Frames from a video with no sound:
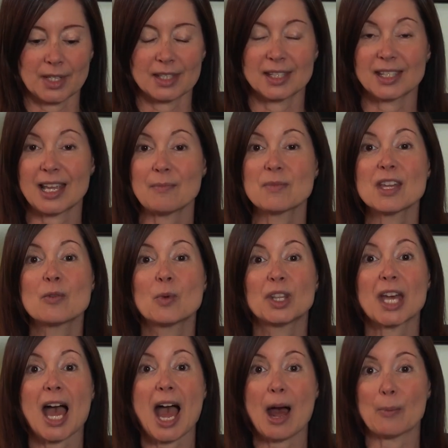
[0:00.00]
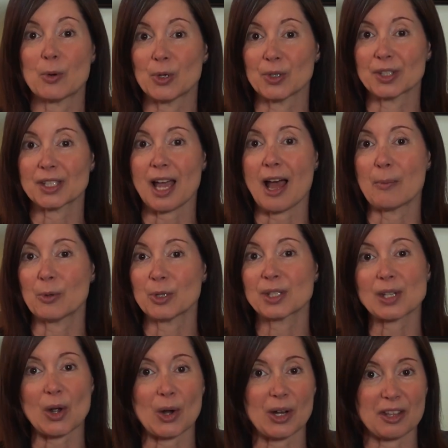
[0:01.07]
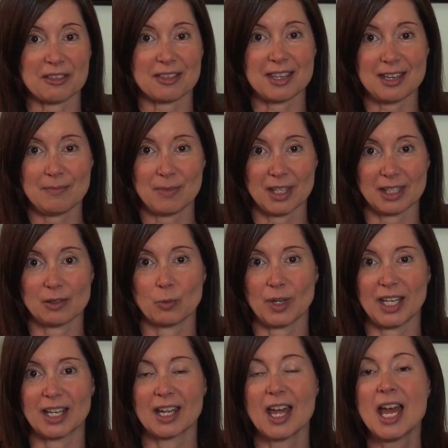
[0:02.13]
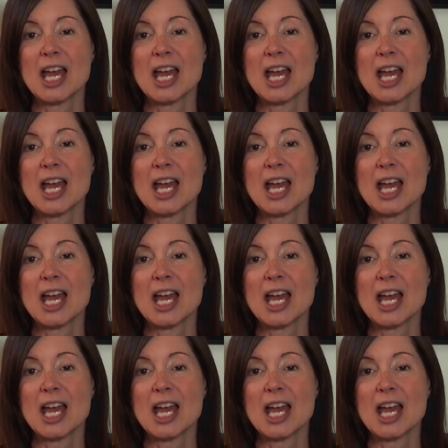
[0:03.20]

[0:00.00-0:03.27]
Same thing with apples. Apples are a theme this week.